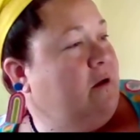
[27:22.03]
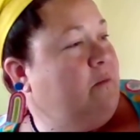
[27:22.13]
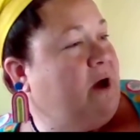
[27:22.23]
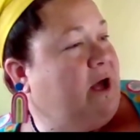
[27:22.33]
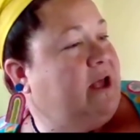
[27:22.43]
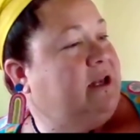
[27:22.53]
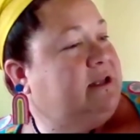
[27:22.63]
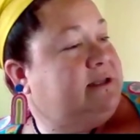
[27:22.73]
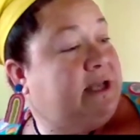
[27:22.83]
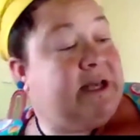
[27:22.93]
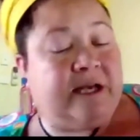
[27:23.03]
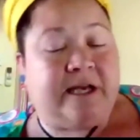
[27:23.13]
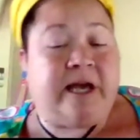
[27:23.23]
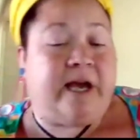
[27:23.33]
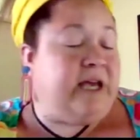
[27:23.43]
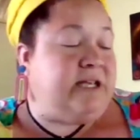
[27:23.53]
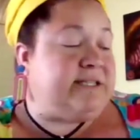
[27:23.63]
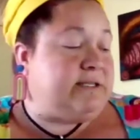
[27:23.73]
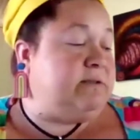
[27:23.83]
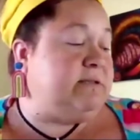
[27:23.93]
but he
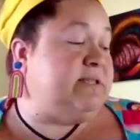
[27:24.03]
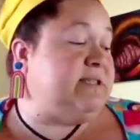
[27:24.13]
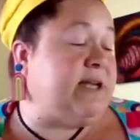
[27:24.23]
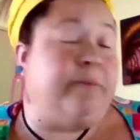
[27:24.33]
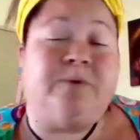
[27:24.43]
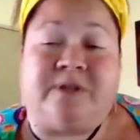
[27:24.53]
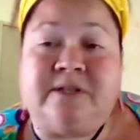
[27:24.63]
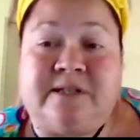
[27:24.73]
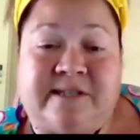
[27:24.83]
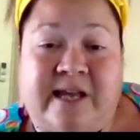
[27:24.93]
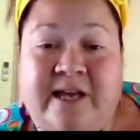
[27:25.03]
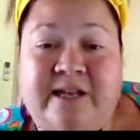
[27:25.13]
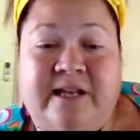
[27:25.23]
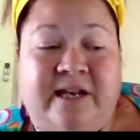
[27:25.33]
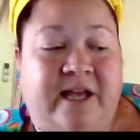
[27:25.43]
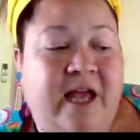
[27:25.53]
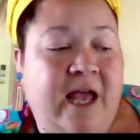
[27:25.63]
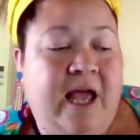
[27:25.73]
stumbles into sound healing,